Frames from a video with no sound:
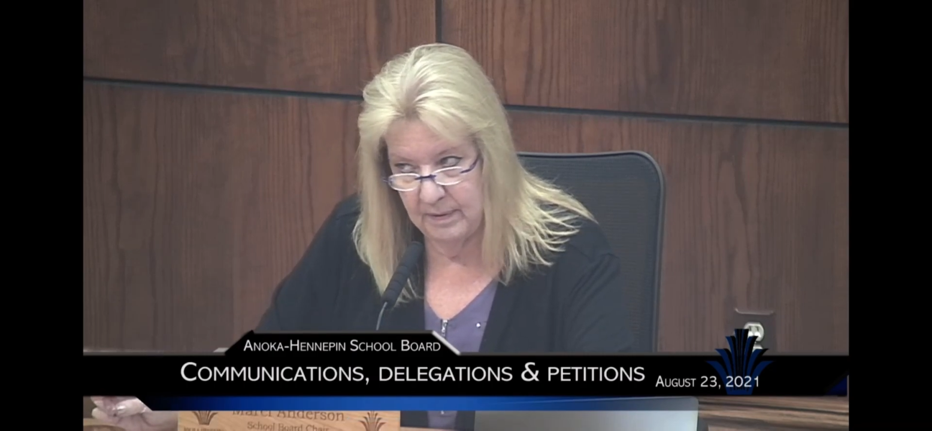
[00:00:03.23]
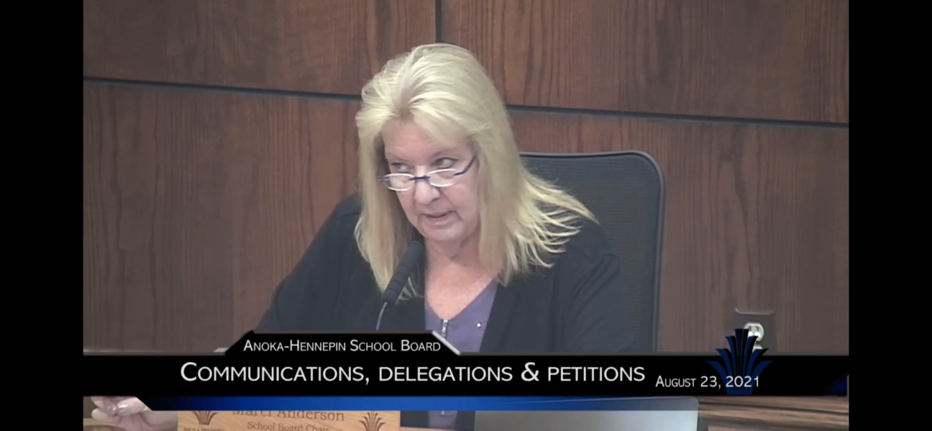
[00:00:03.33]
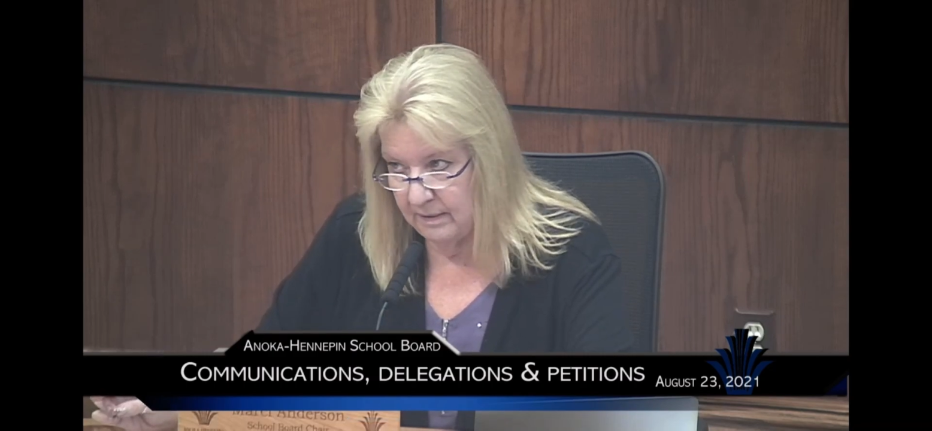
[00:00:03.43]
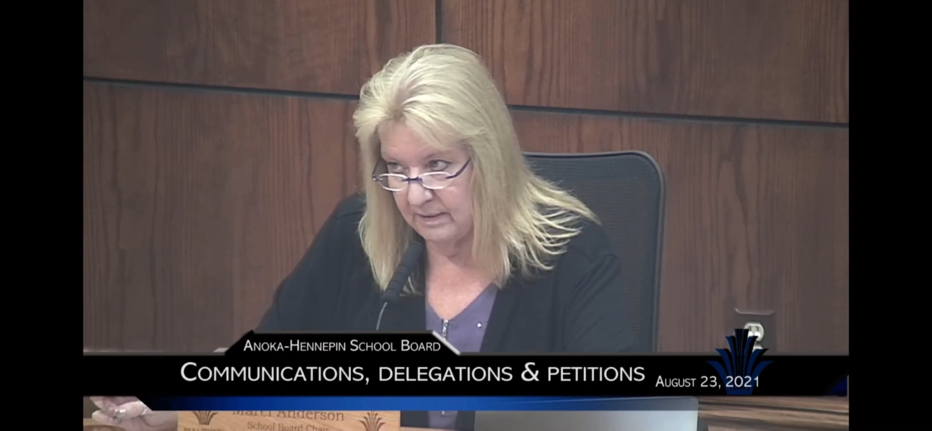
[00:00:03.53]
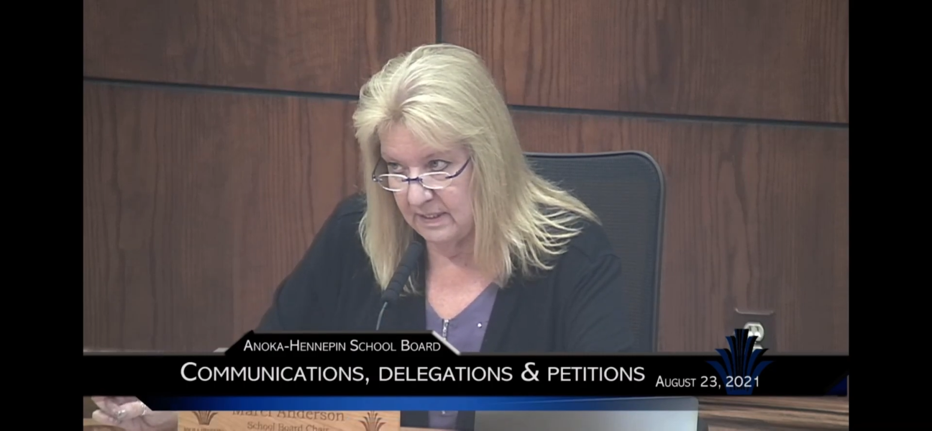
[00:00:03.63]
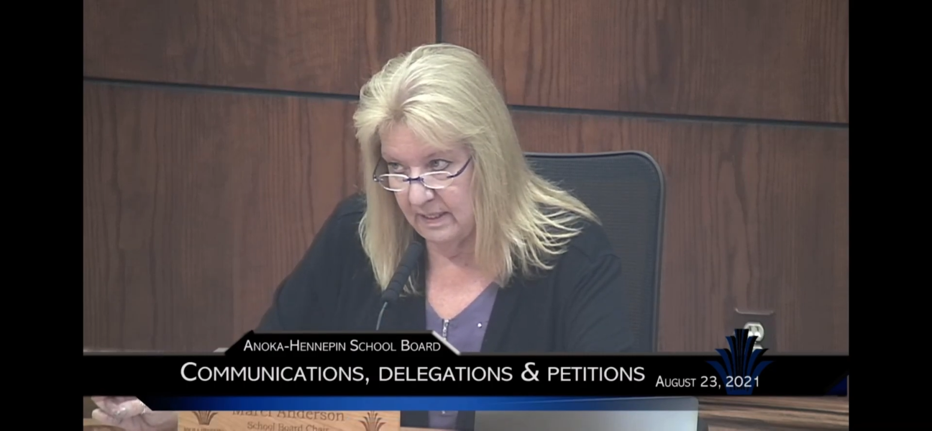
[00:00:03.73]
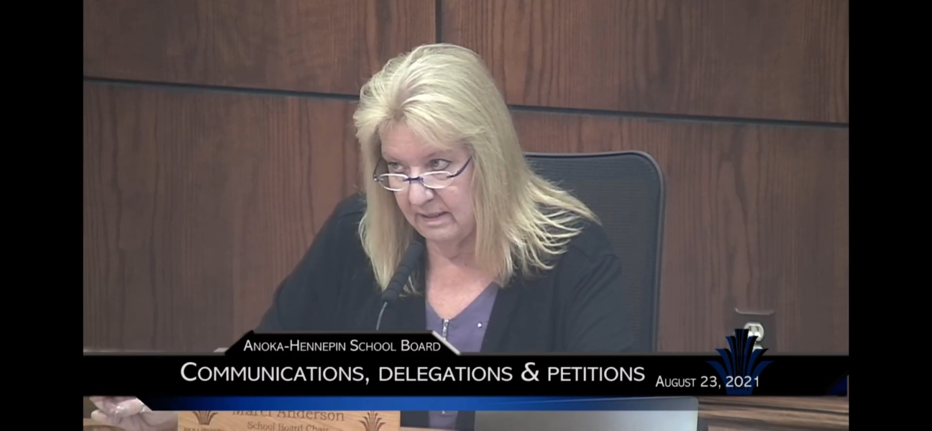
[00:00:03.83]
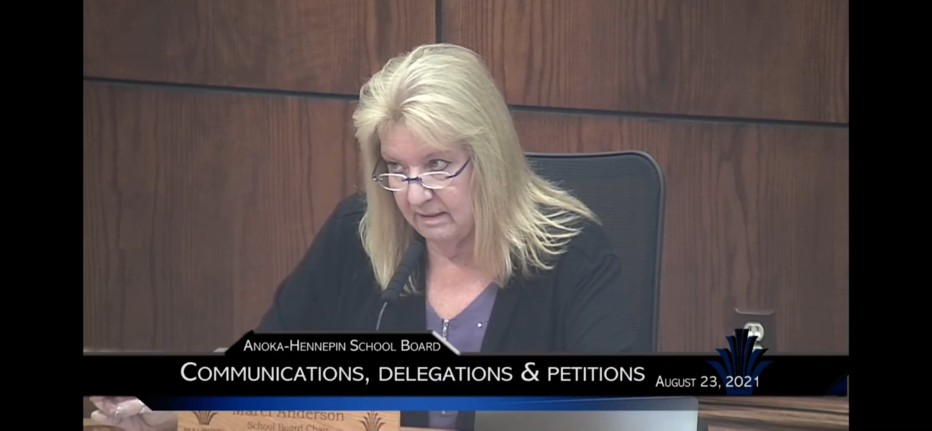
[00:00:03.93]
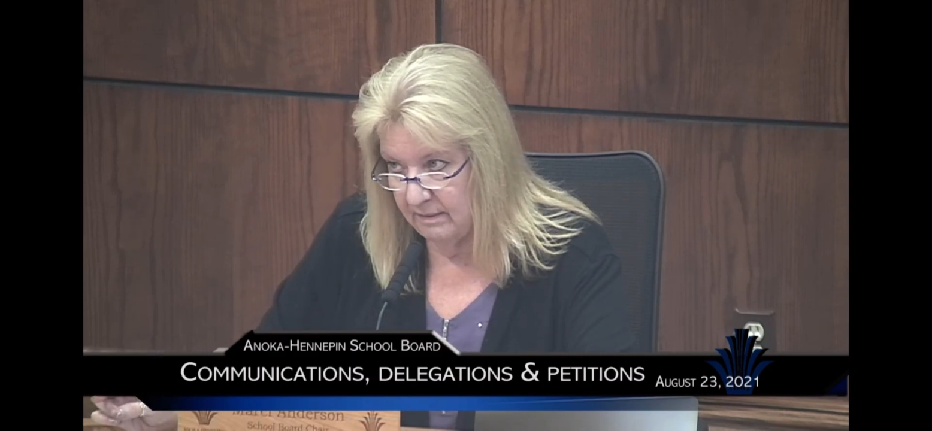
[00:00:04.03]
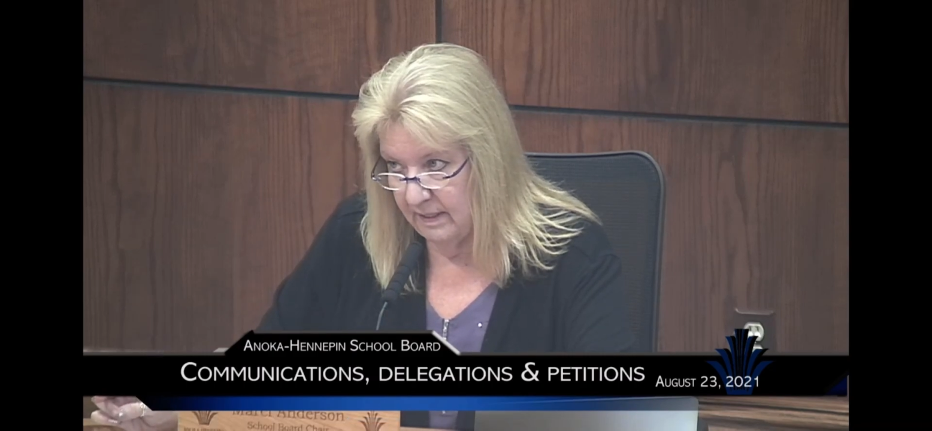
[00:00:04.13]
pronounce
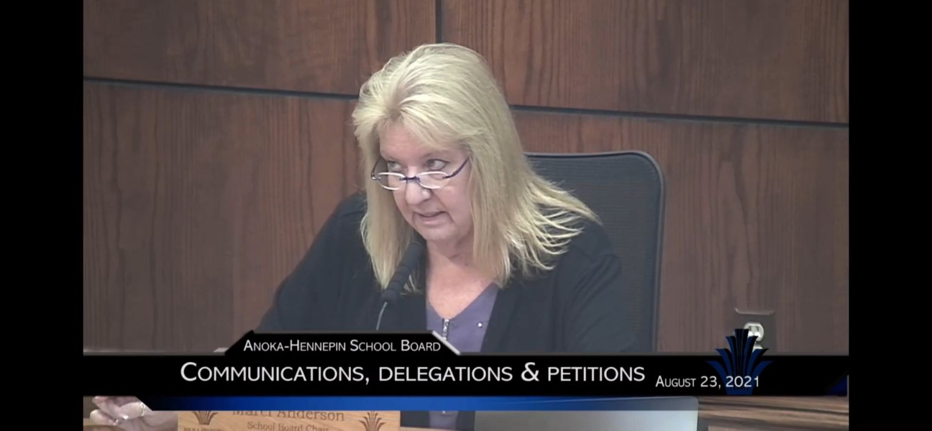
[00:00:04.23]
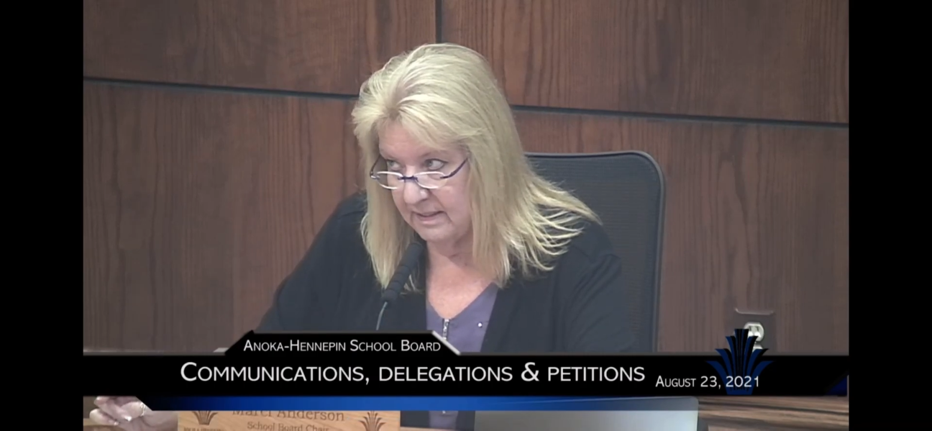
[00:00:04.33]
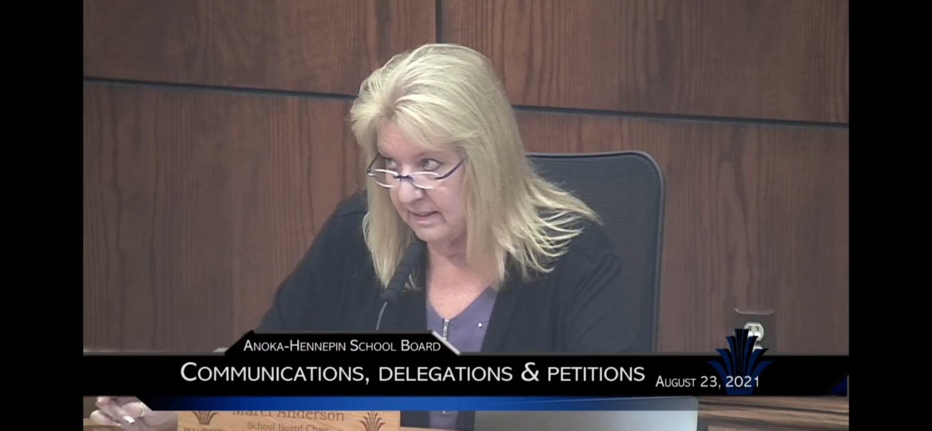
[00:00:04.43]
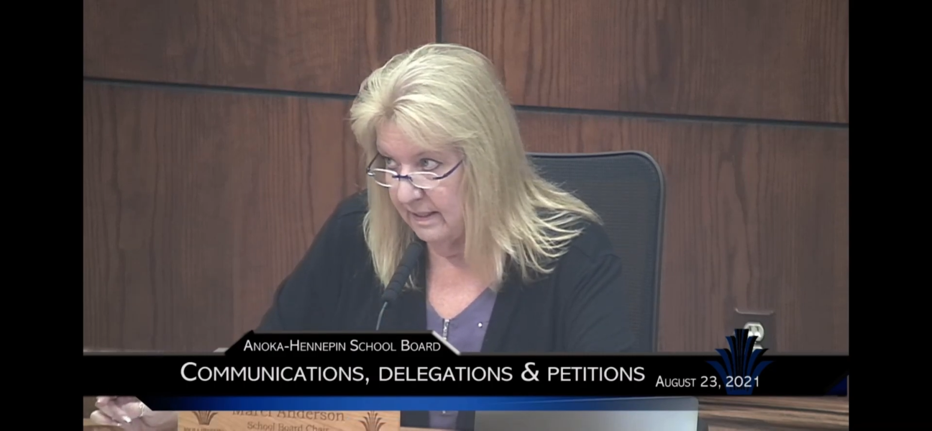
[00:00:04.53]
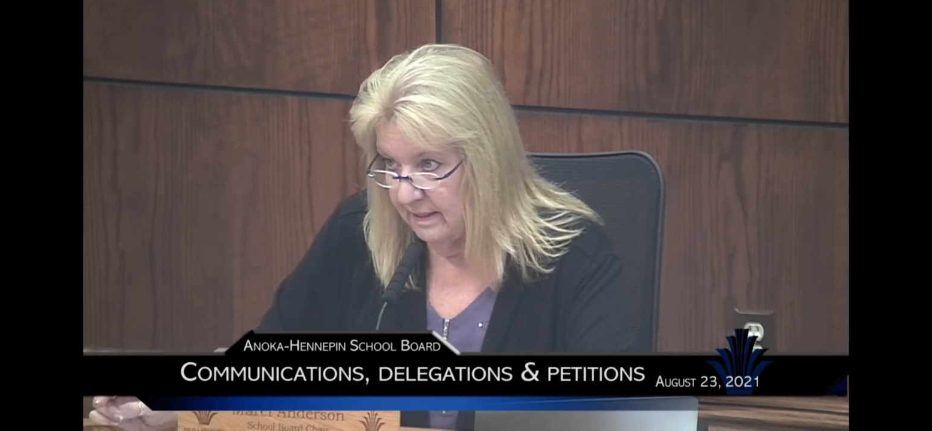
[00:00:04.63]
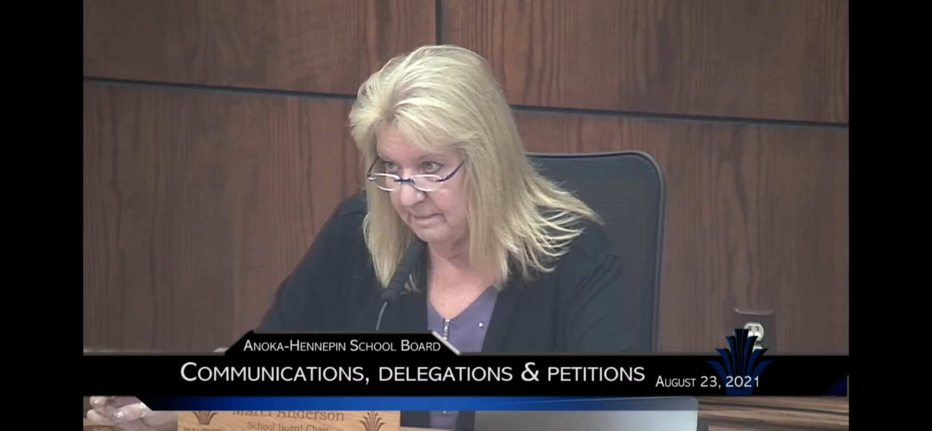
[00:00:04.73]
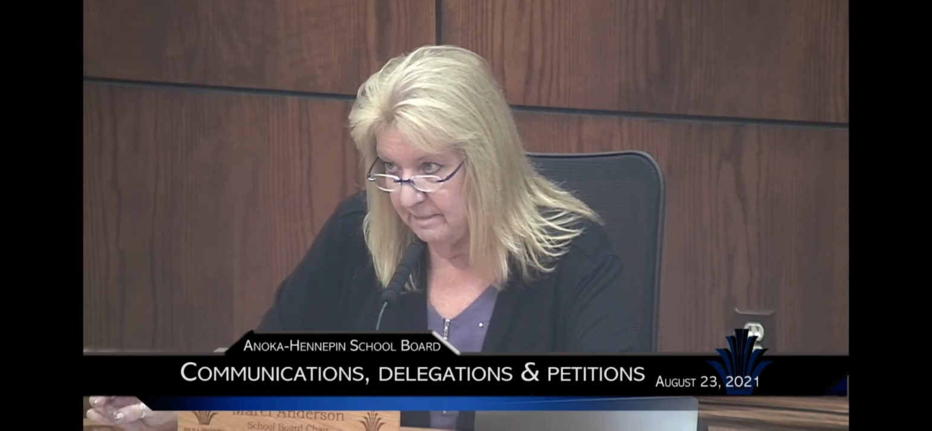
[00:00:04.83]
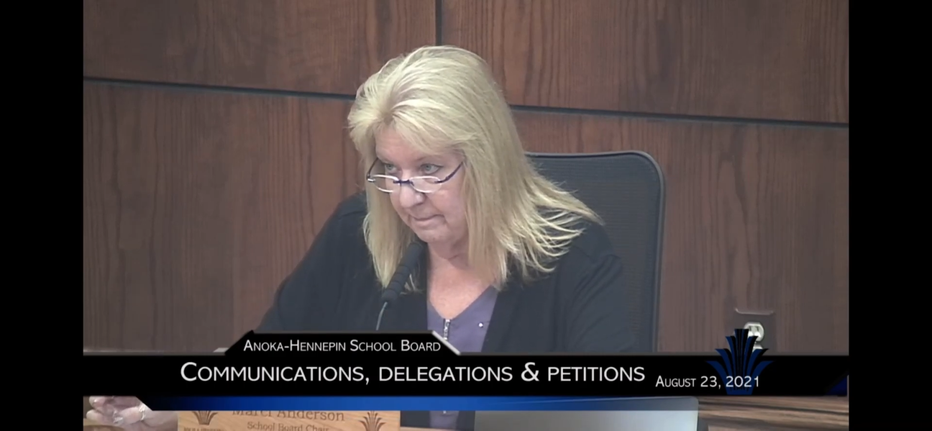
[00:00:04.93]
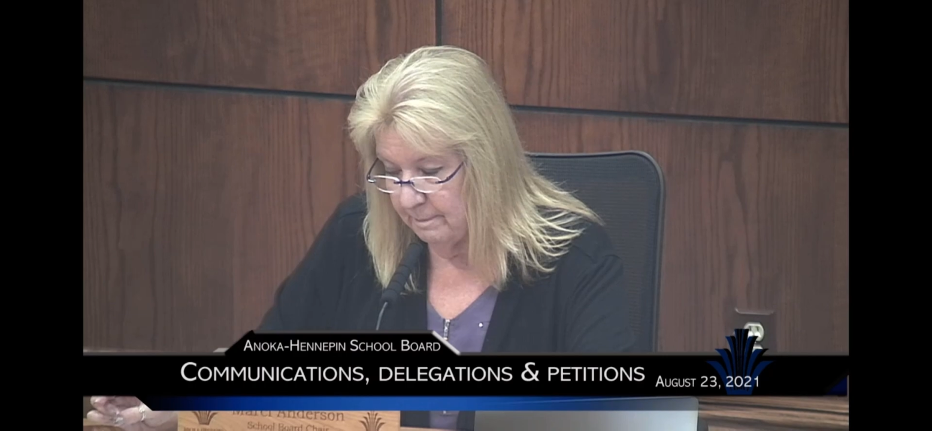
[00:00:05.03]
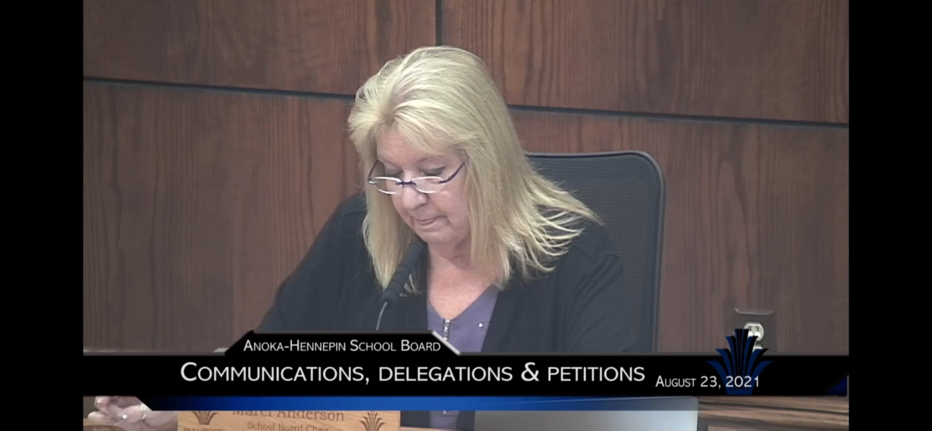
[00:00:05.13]
that last
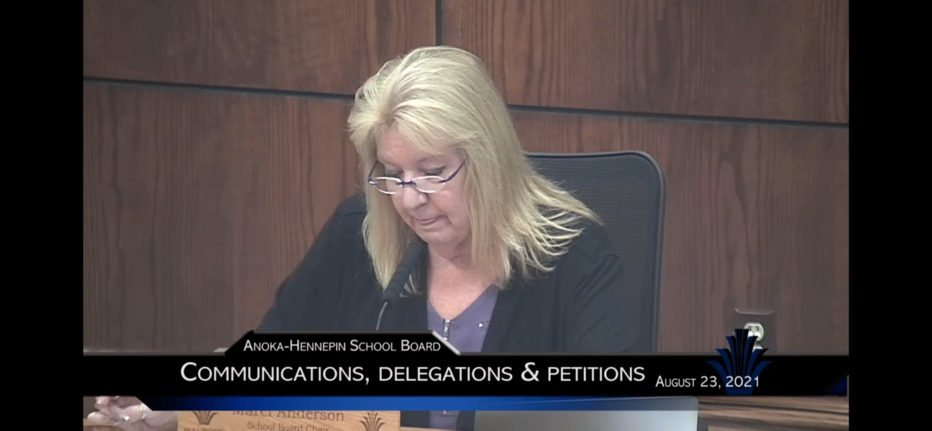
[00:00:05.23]
name.